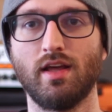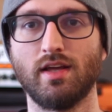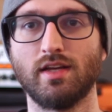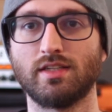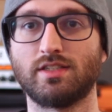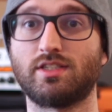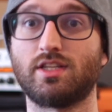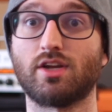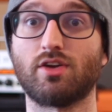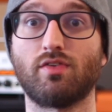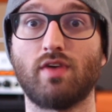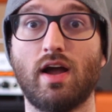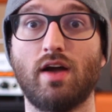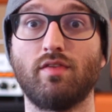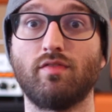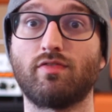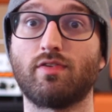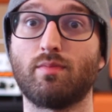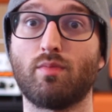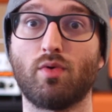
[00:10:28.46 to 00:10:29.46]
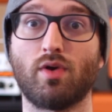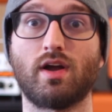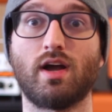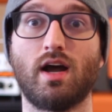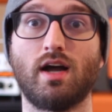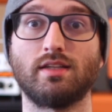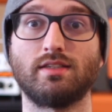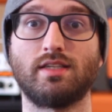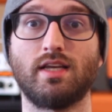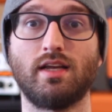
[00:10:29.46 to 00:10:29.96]
Stick around for more
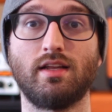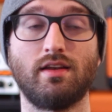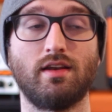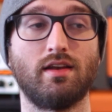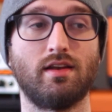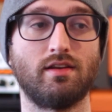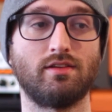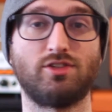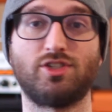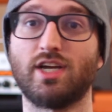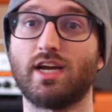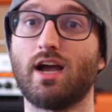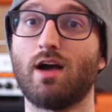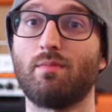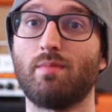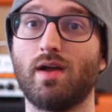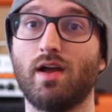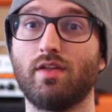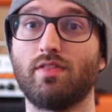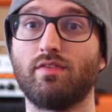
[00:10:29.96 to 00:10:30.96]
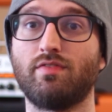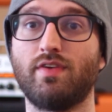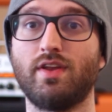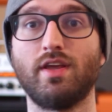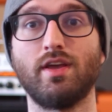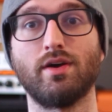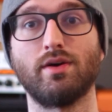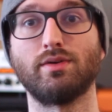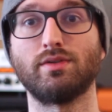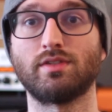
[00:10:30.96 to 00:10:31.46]
content, check out my other
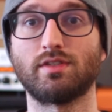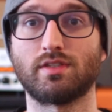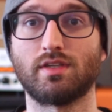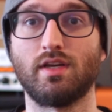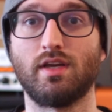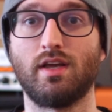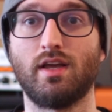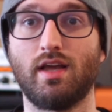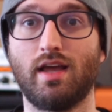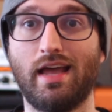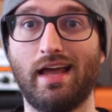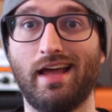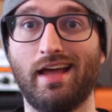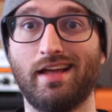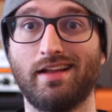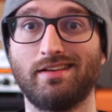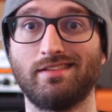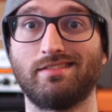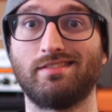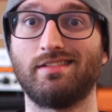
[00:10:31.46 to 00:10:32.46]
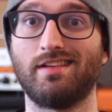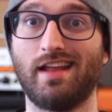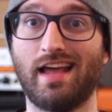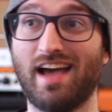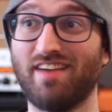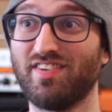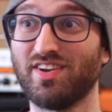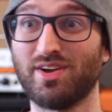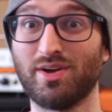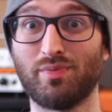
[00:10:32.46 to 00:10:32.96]
videos, and
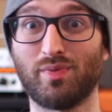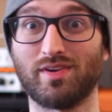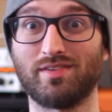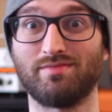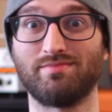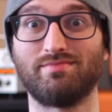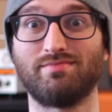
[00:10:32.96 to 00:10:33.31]
have a good one.